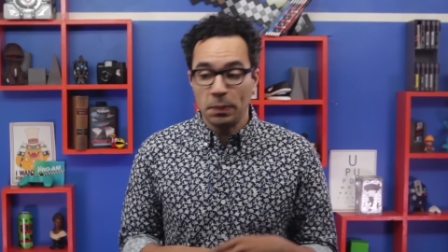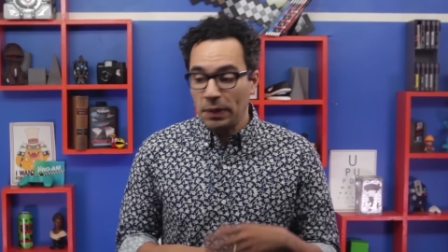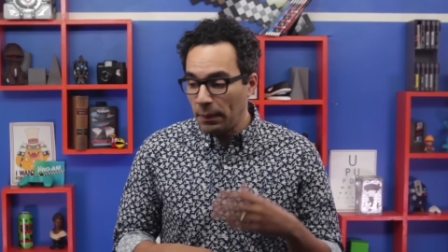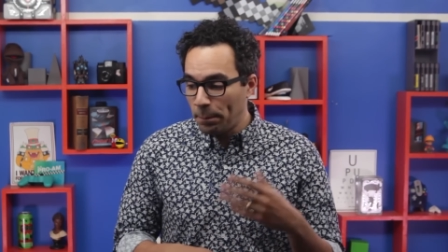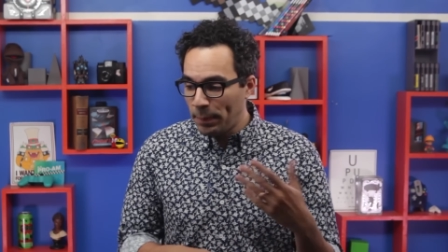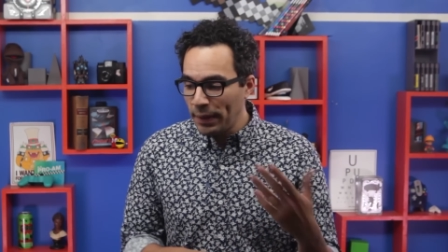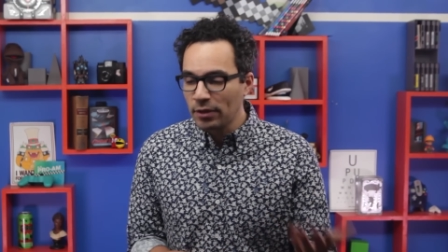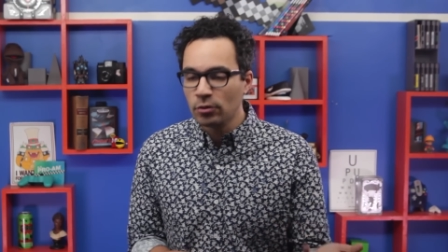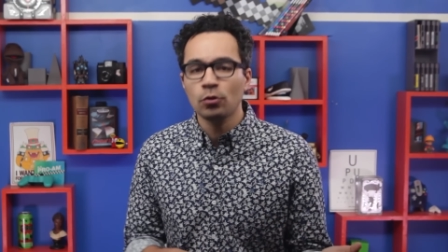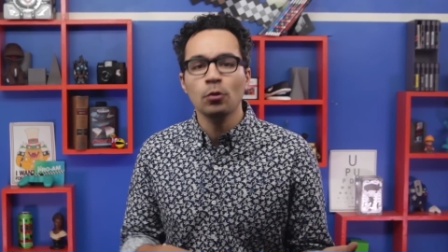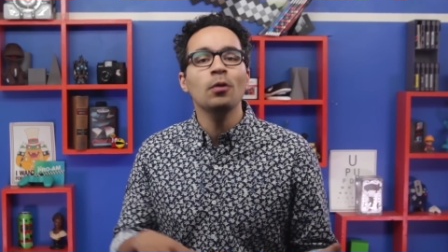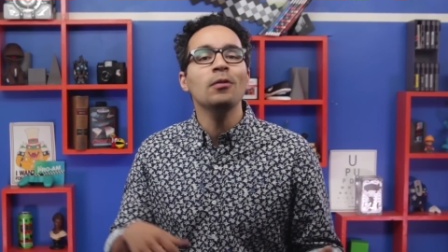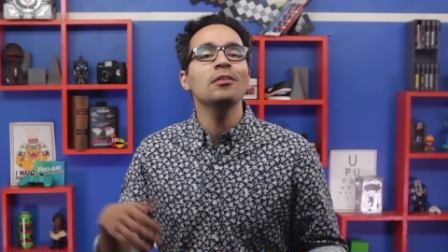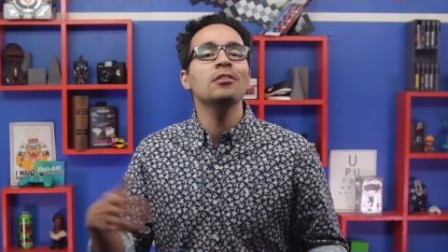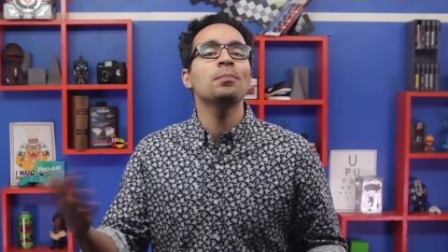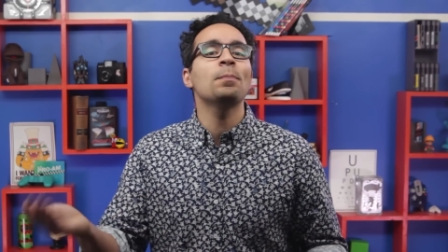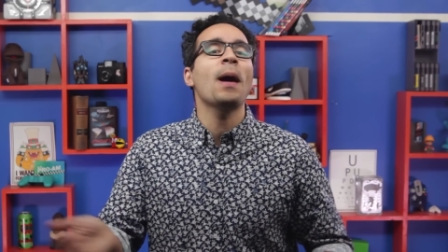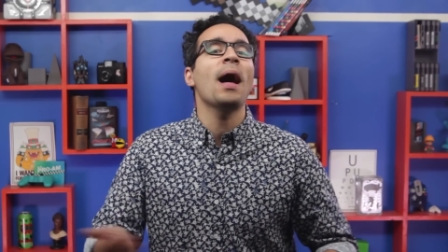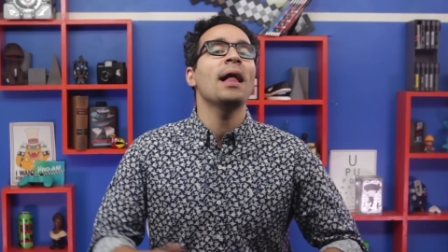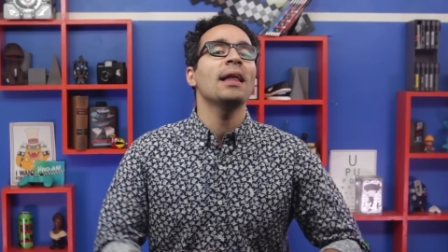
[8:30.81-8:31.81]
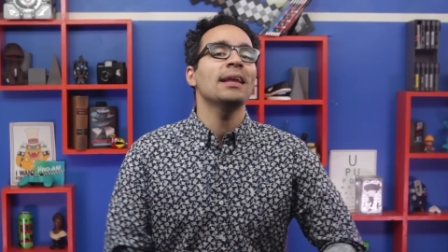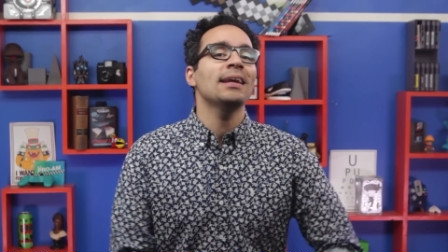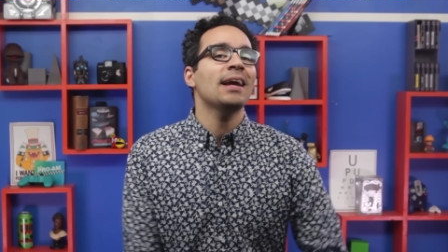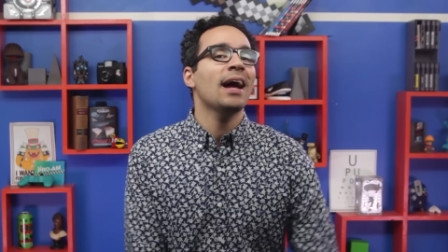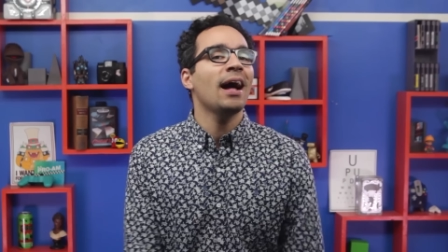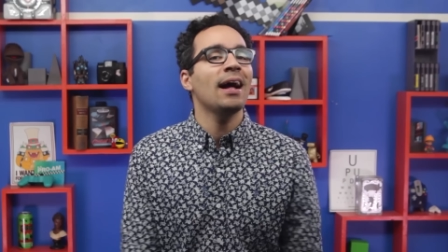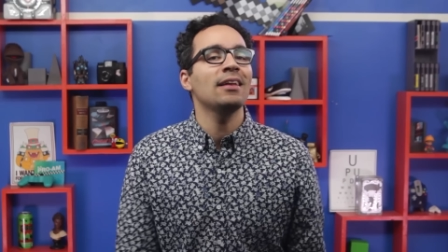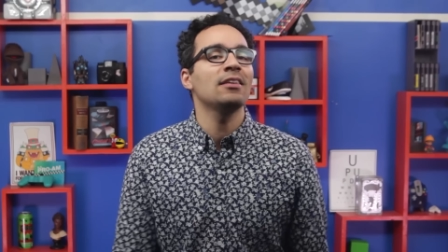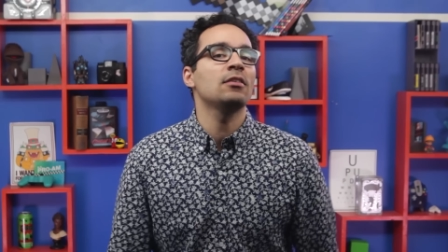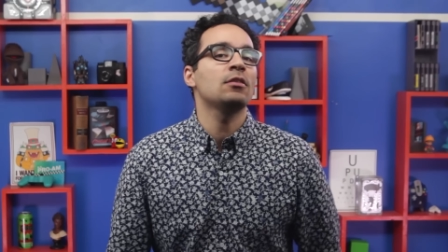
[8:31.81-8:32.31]
be it pixels,
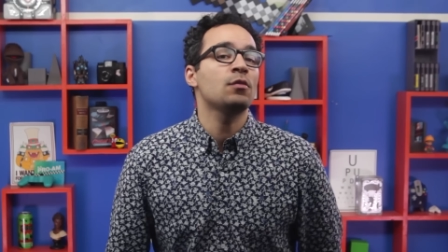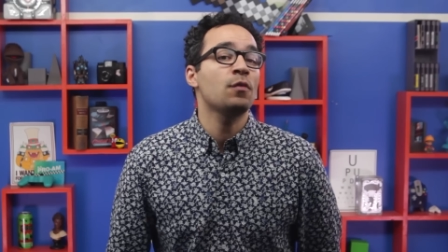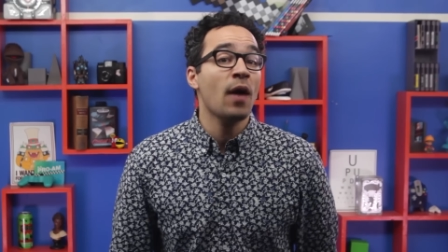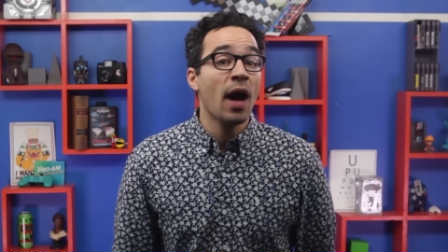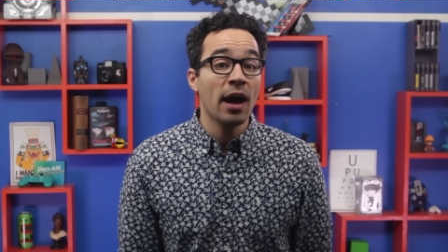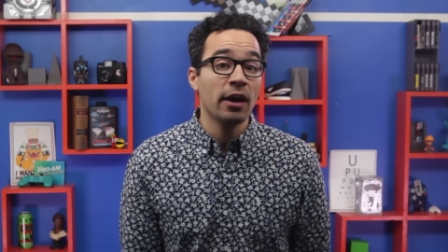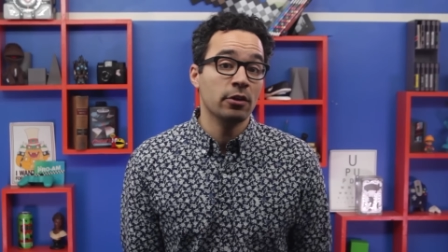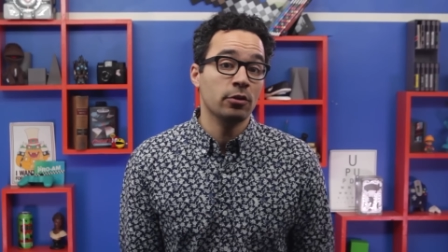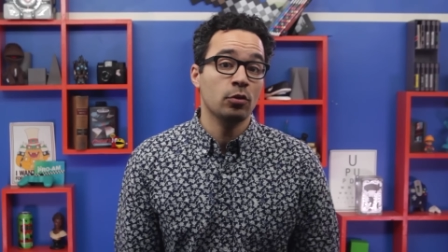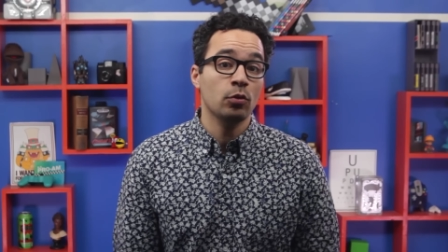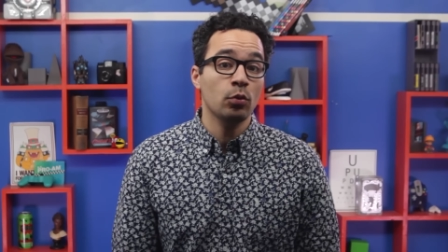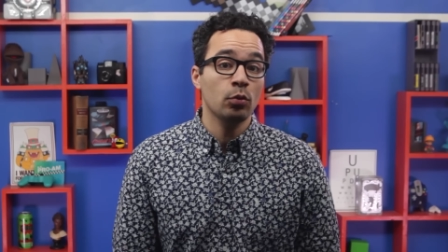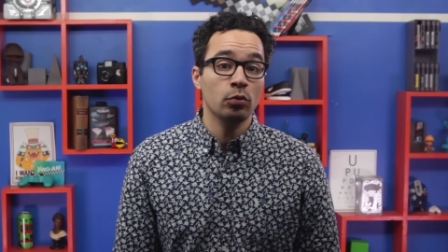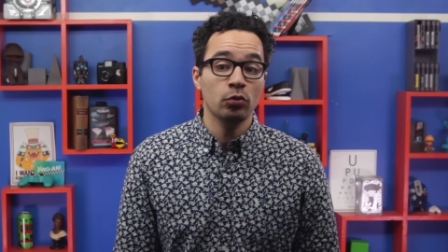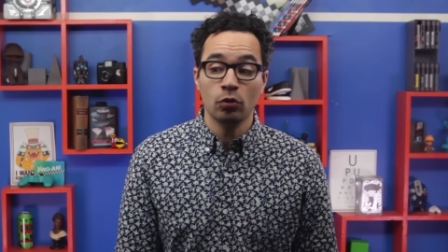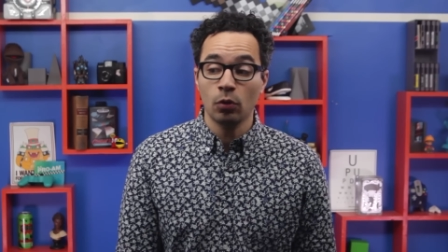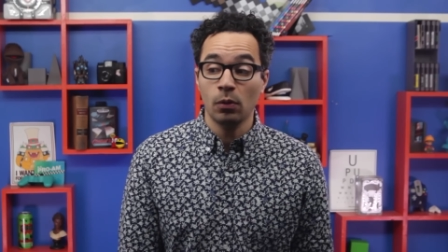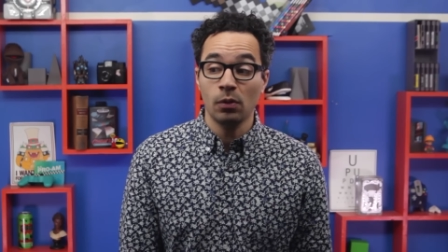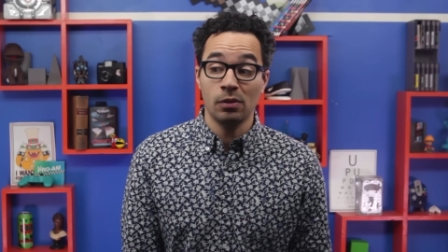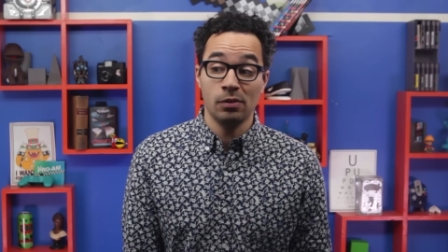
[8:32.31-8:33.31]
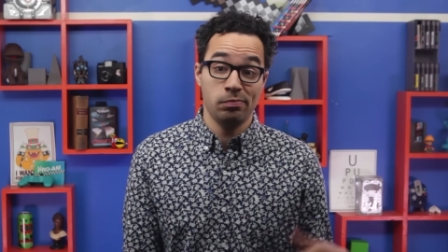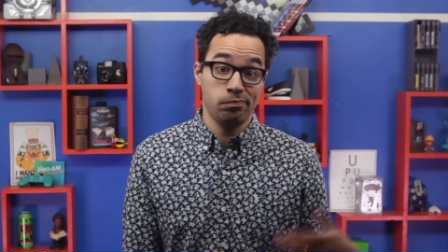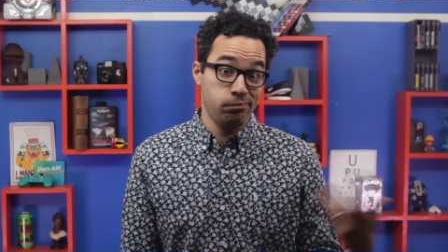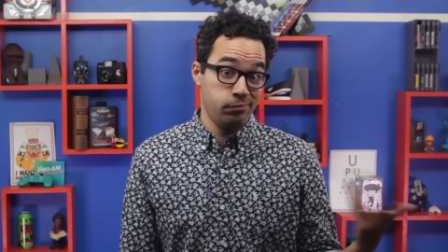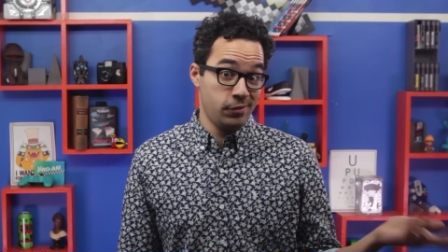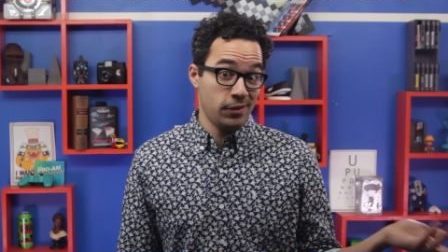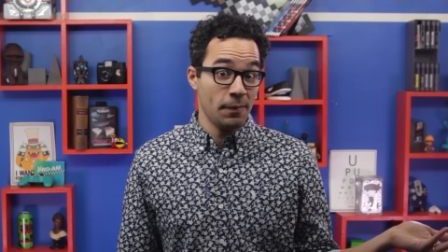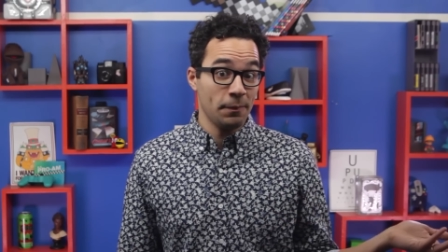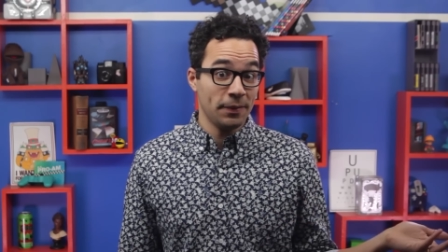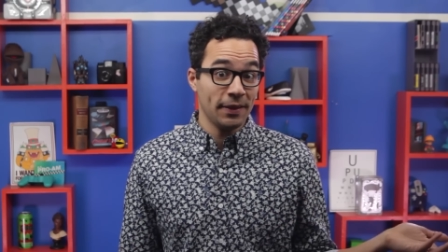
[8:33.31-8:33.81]
polygons, voxels, or
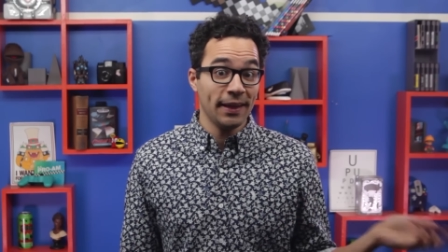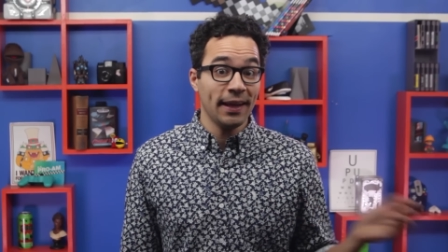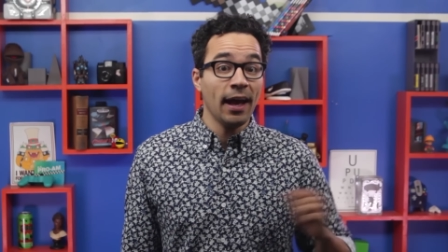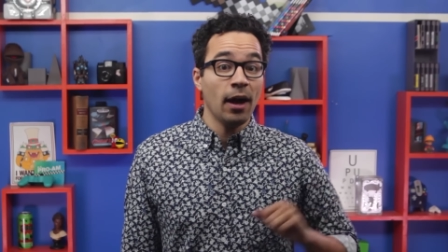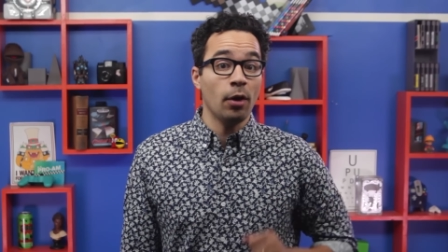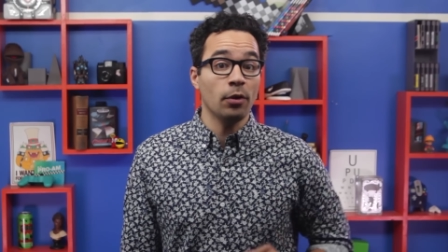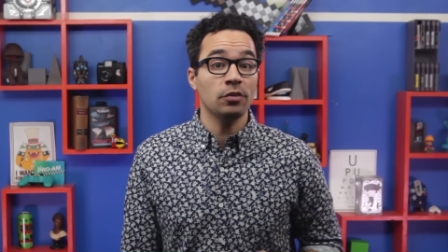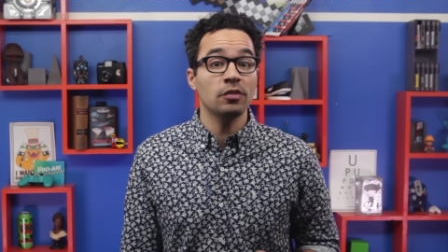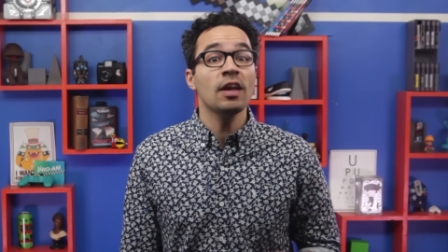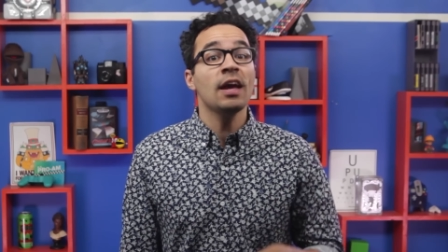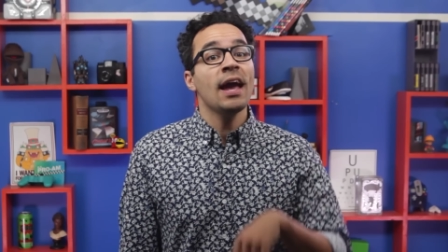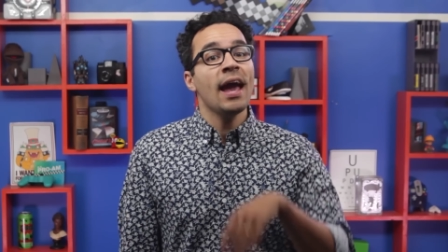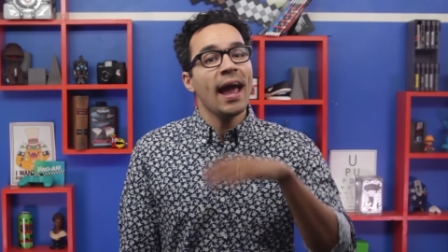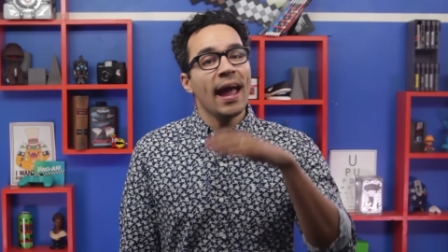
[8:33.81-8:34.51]
something else?